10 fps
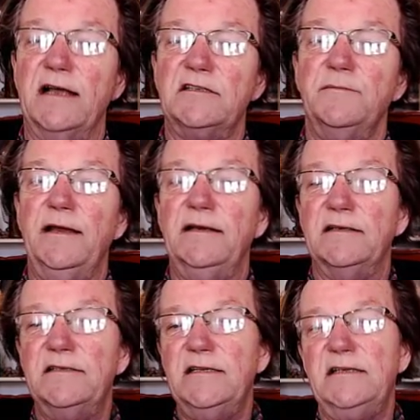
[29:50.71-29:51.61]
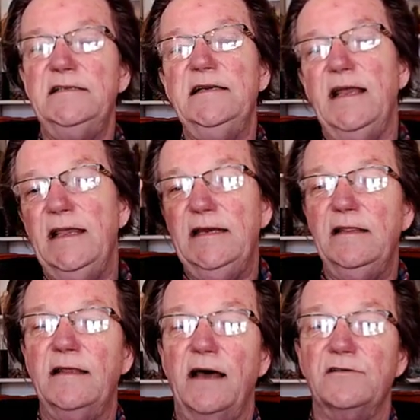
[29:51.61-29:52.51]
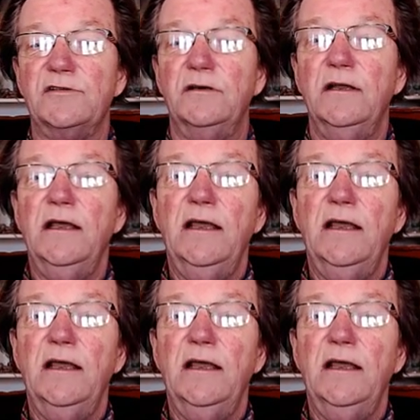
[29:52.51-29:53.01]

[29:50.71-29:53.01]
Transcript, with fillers: estimated at 60,000 to 80,000,